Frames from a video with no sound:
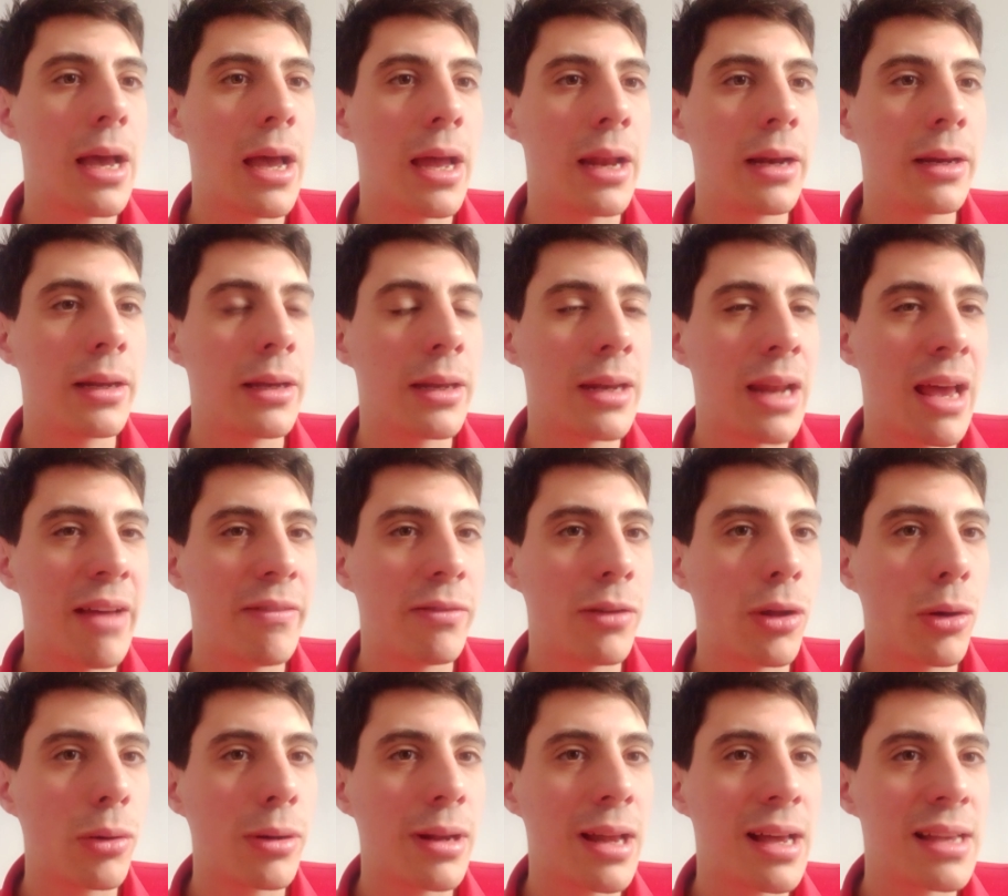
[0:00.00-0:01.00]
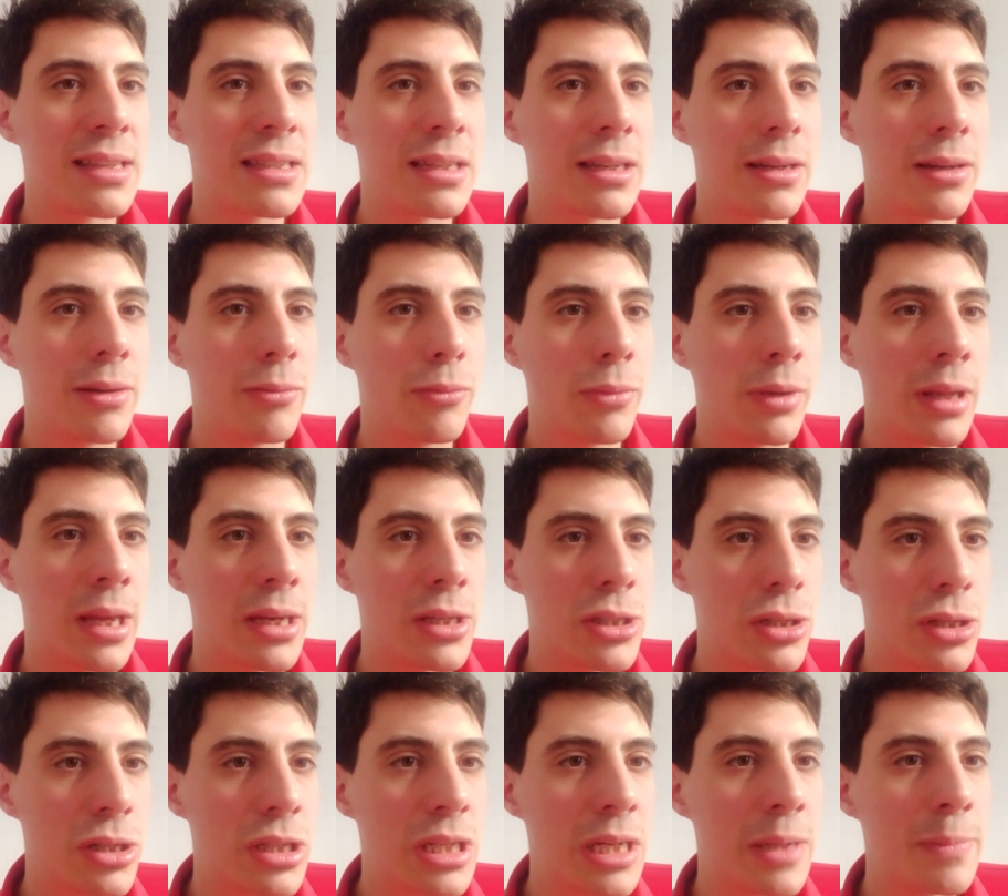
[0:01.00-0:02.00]
and can have long lasting
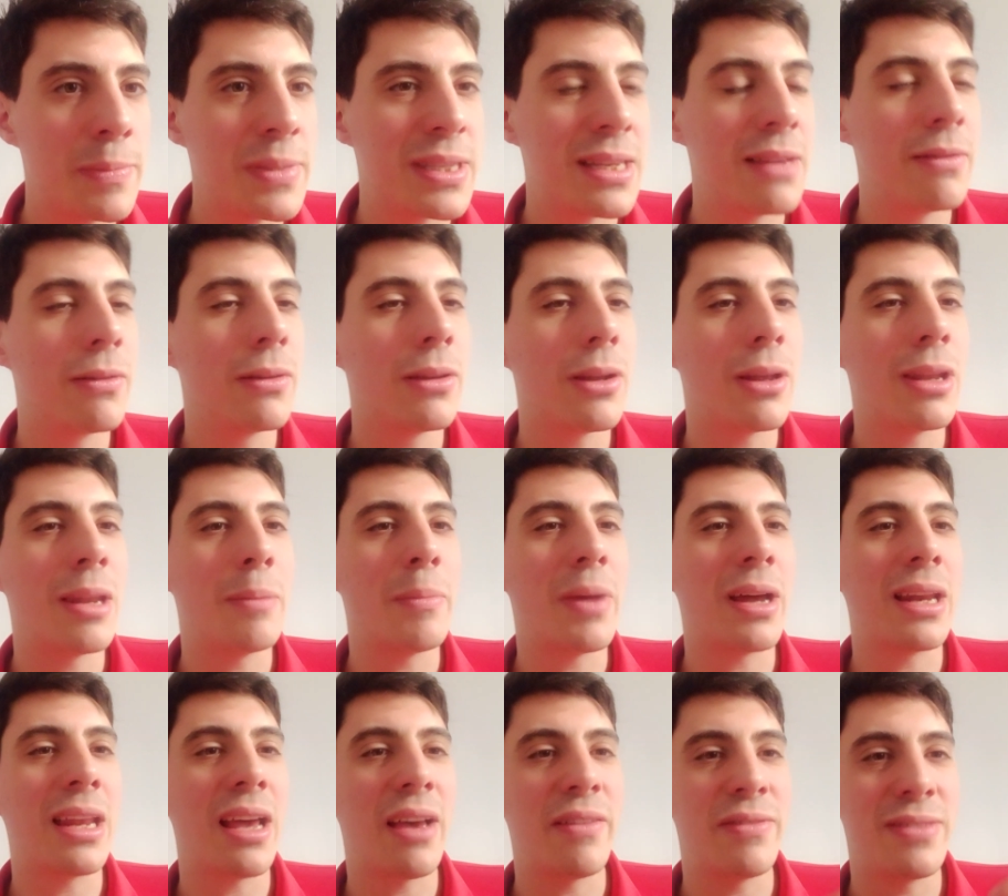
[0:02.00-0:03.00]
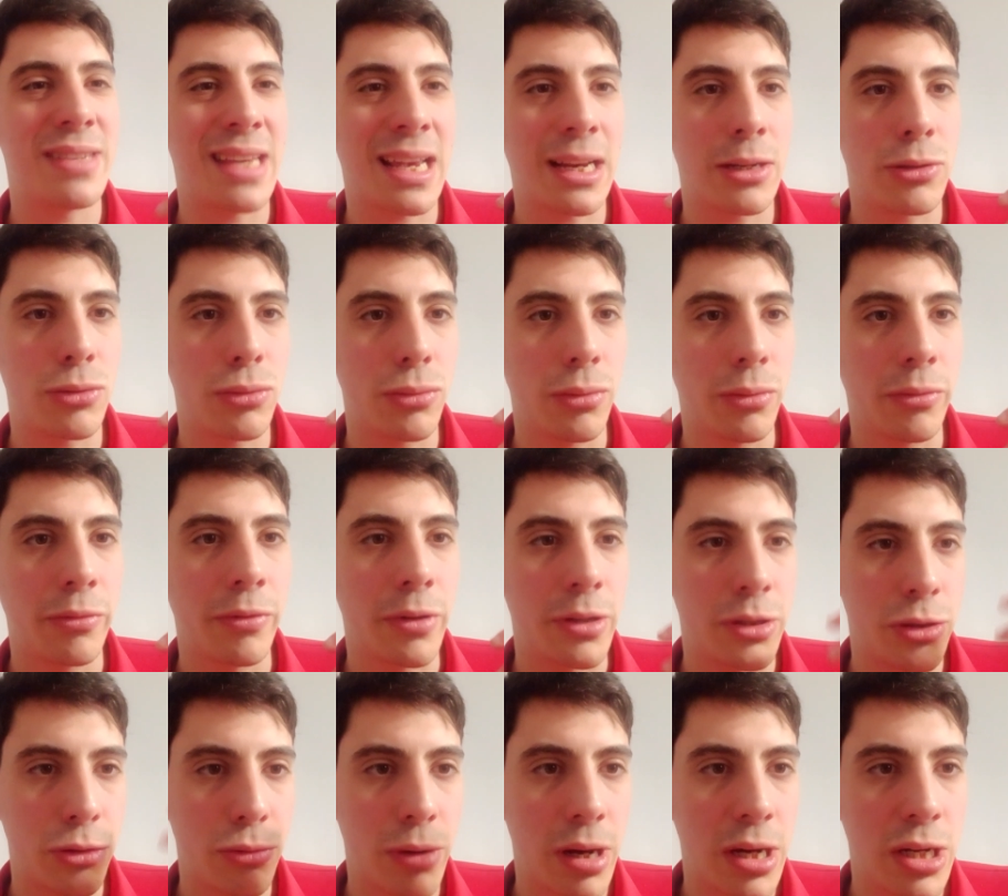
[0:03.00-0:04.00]
relationships, even though they might have sexual
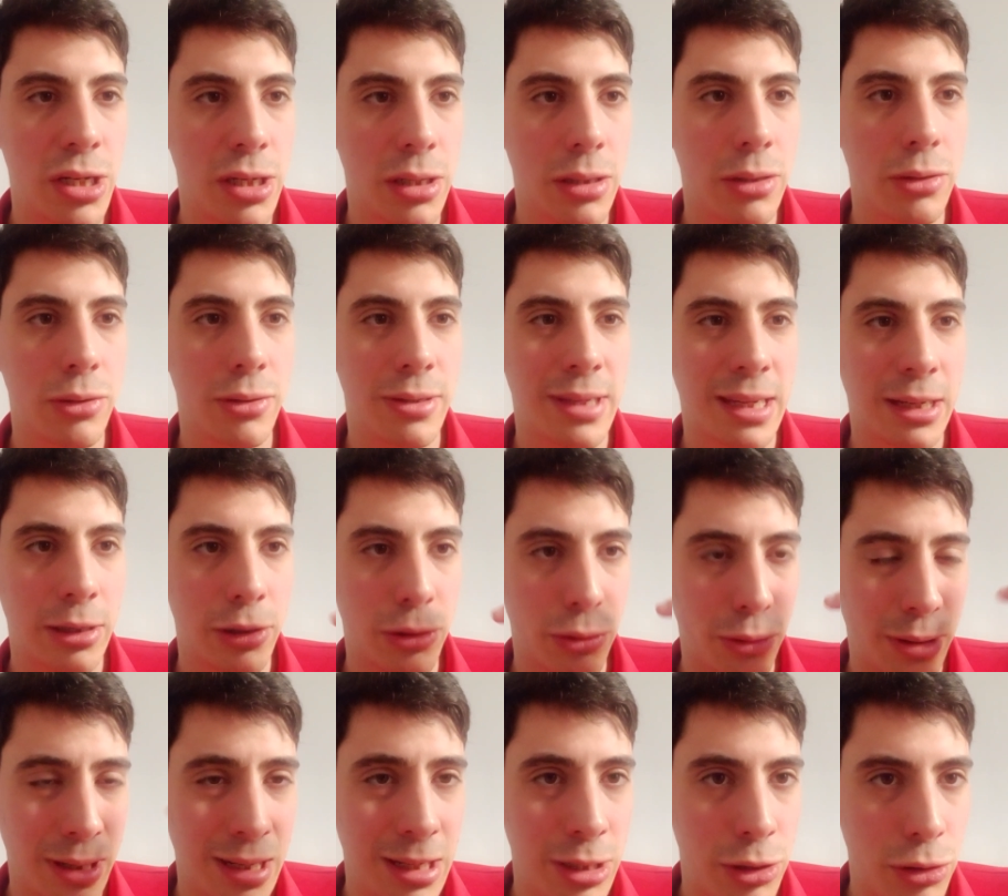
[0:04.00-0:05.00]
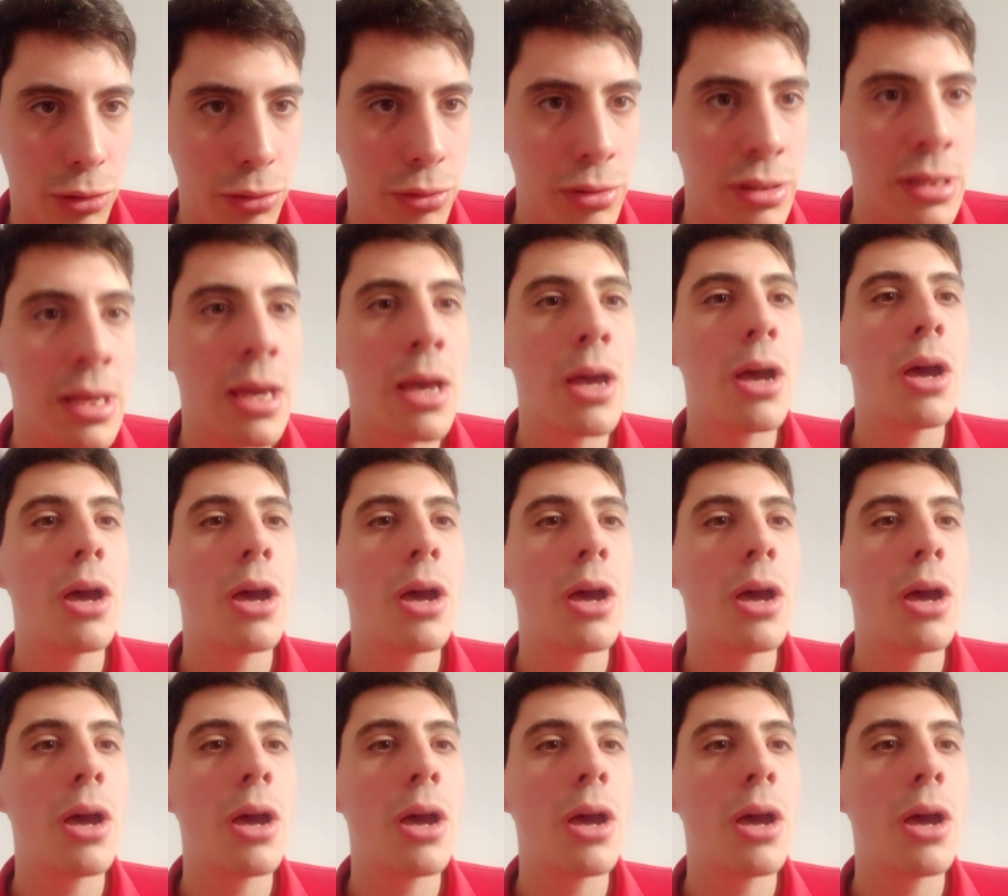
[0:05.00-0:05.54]
frustrations or sexual issues.